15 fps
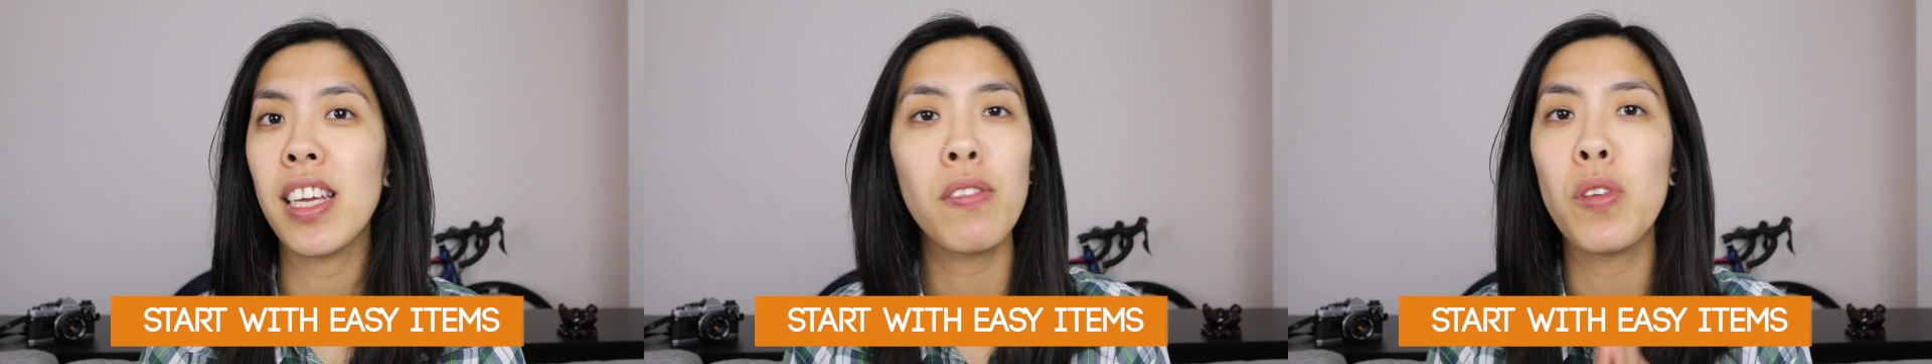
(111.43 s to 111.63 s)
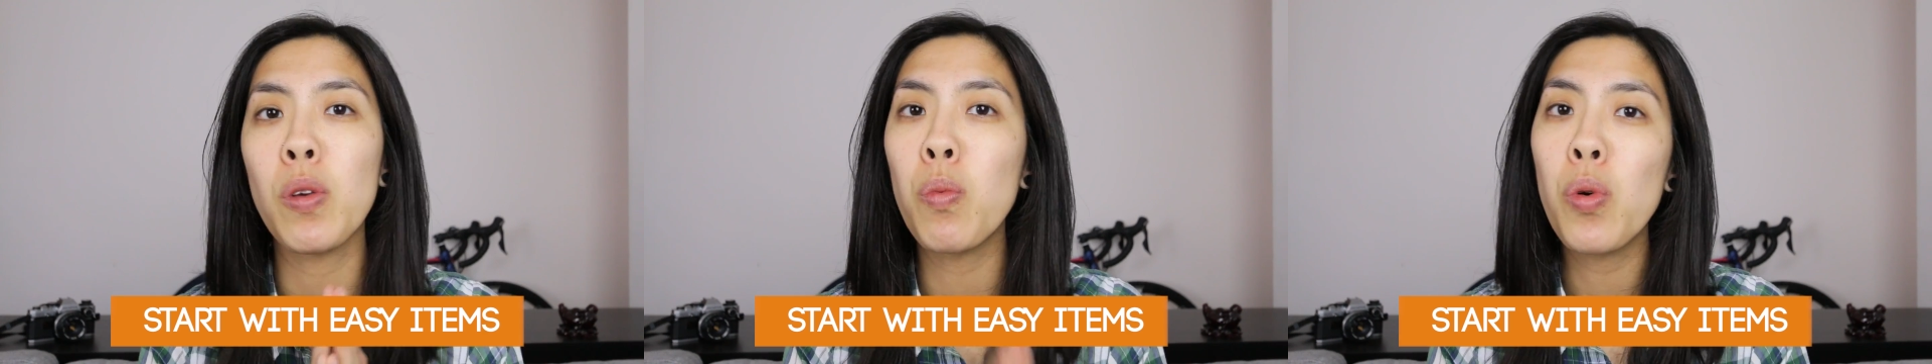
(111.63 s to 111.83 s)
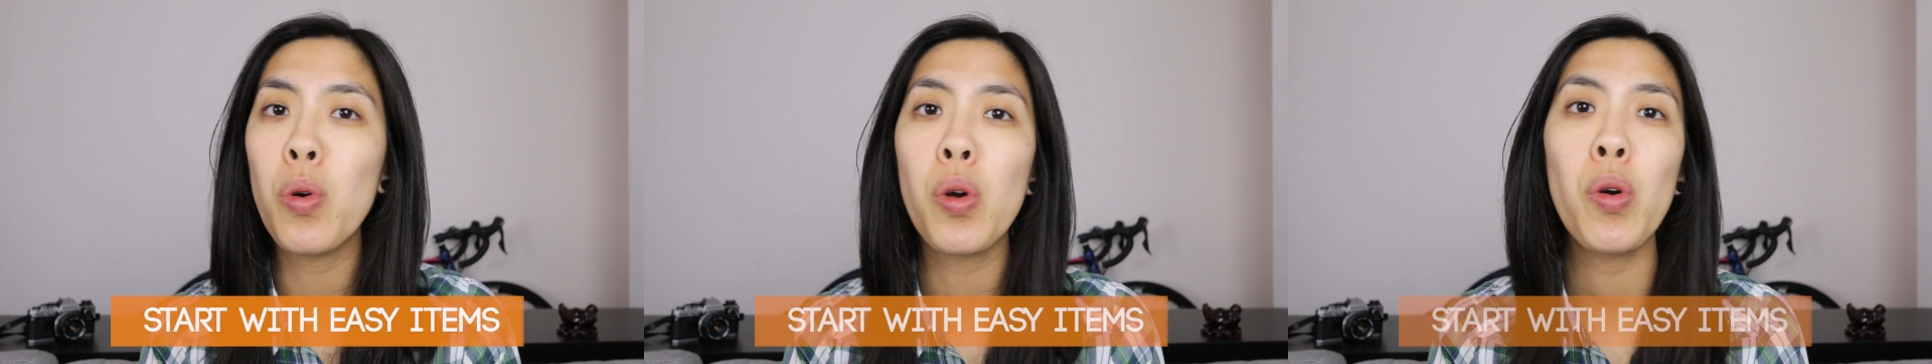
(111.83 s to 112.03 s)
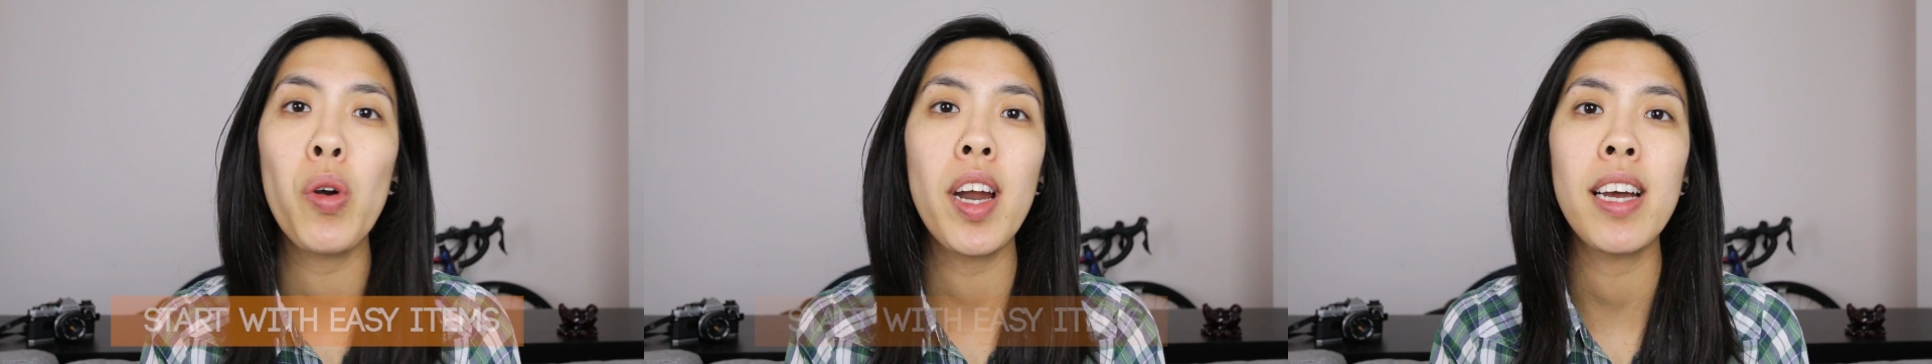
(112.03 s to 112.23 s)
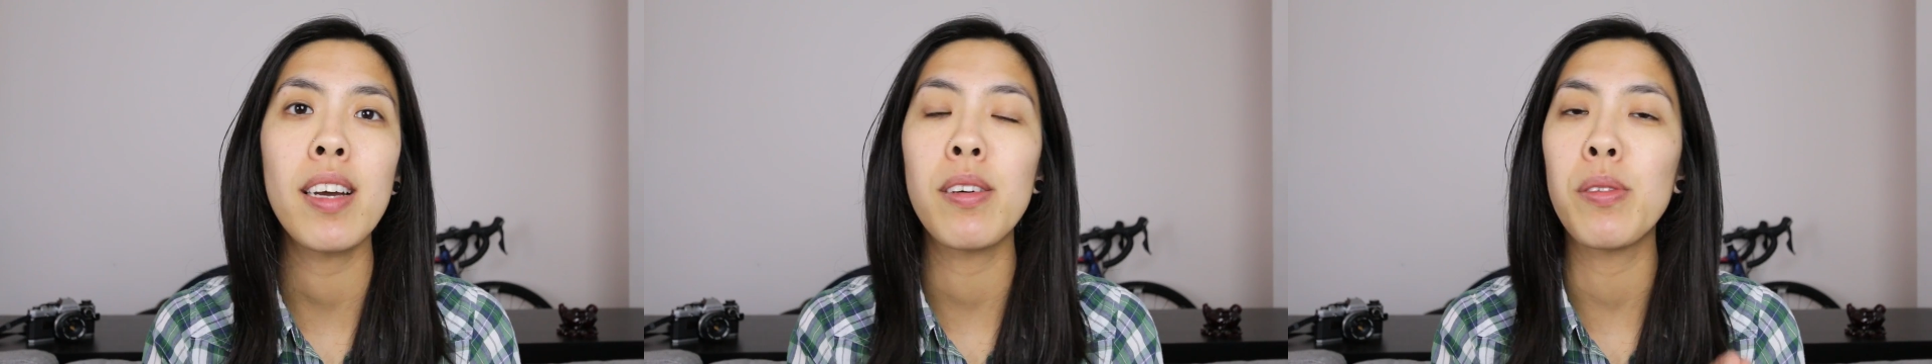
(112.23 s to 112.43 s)
If you walk
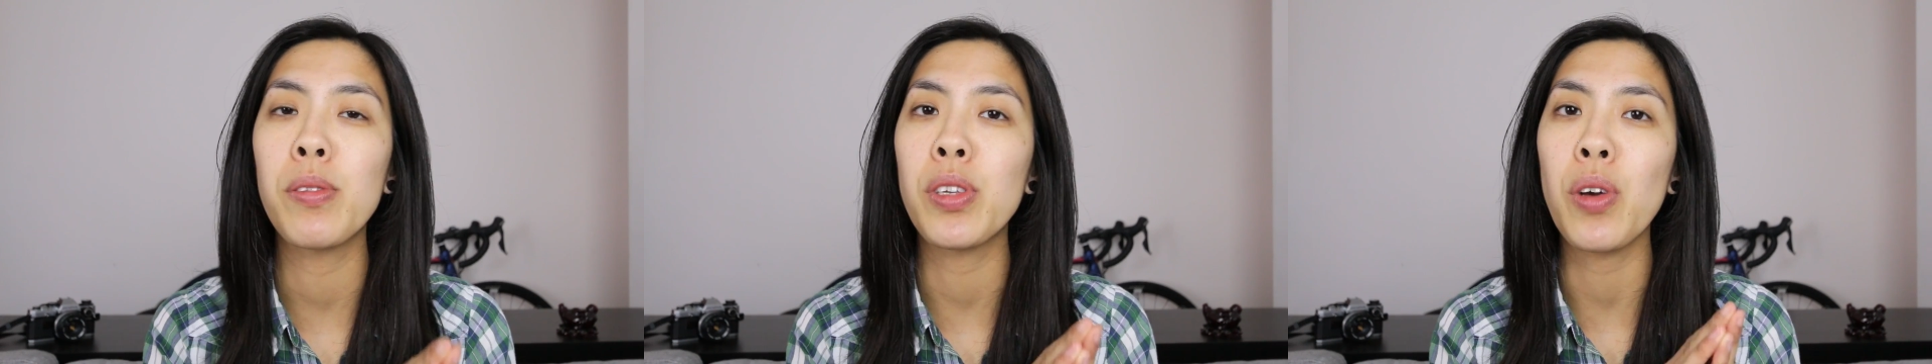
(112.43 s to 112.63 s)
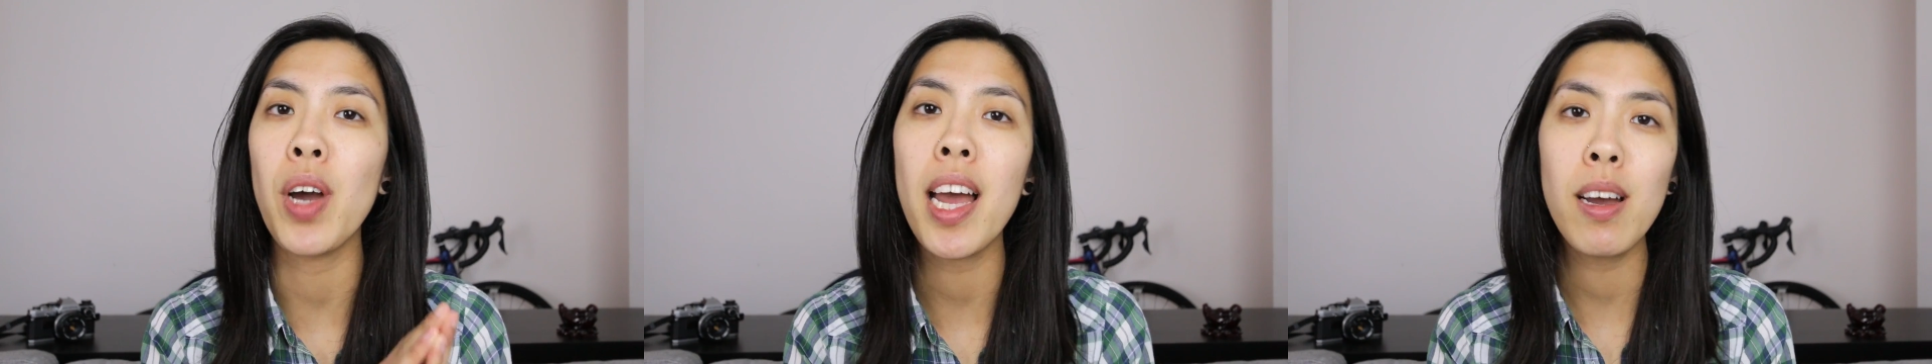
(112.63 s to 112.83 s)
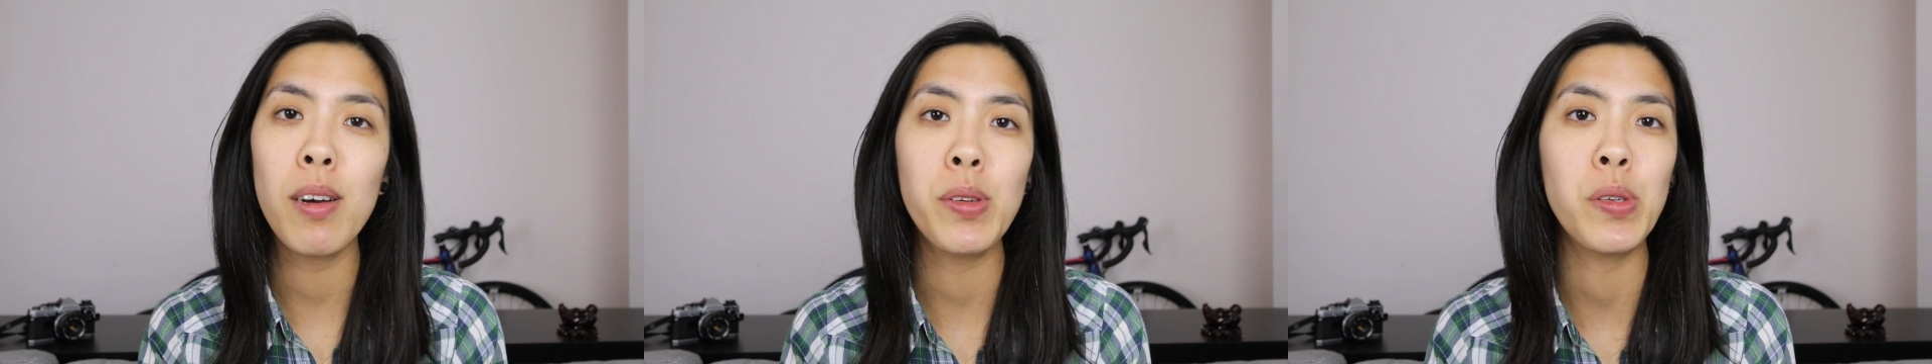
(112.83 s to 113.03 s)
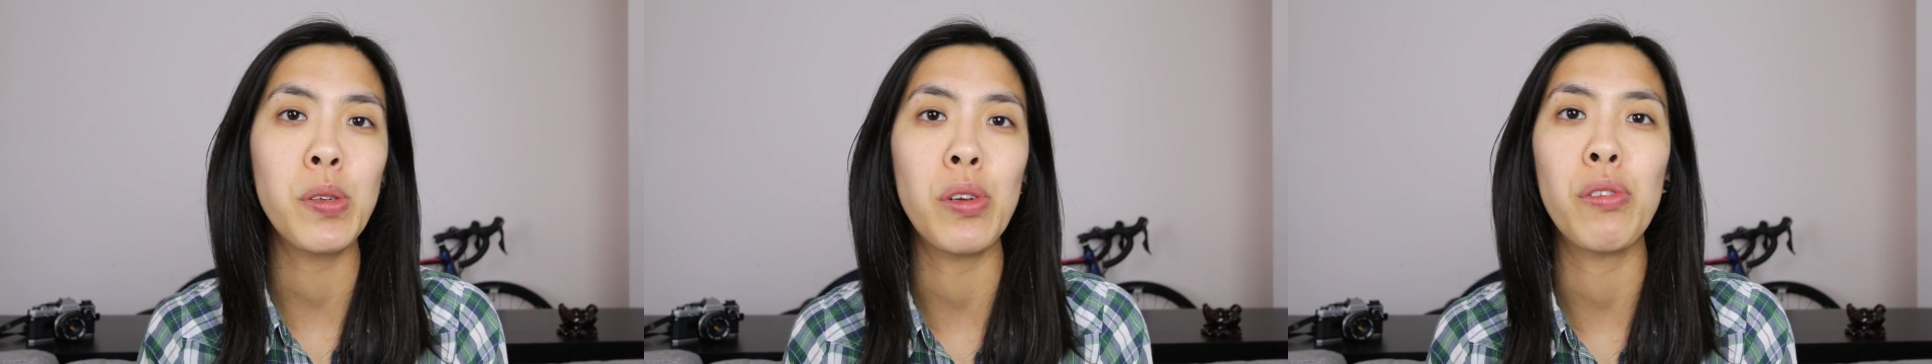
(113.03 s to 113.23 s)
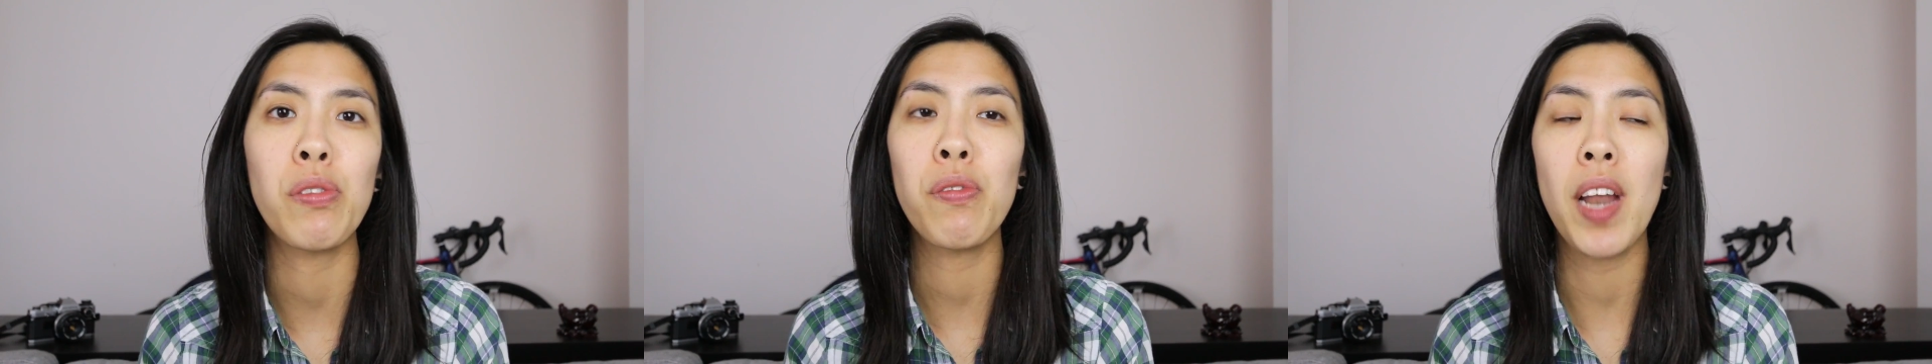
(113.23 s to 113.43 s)
around your house or
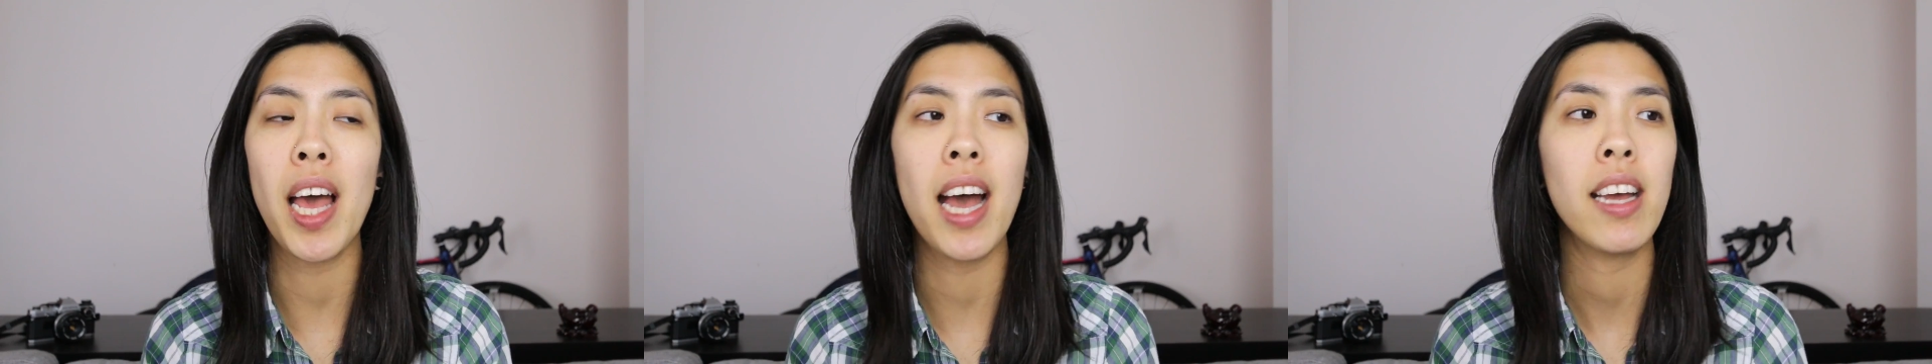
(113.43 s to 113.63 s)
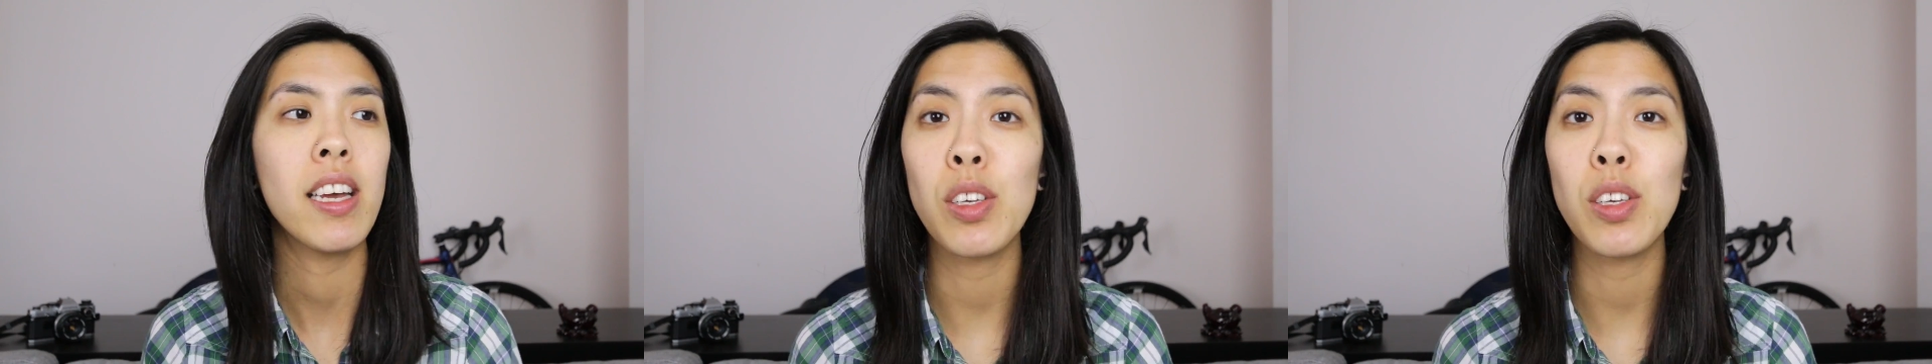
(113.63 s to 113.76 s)
your flat,